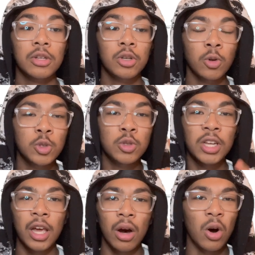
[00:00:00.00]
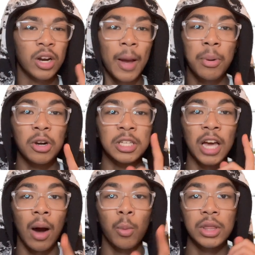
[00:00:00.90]
don't you say, oh, that person
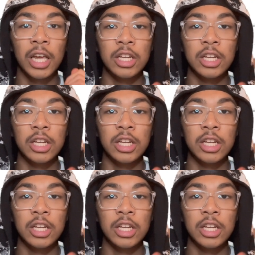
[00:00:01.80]
got what they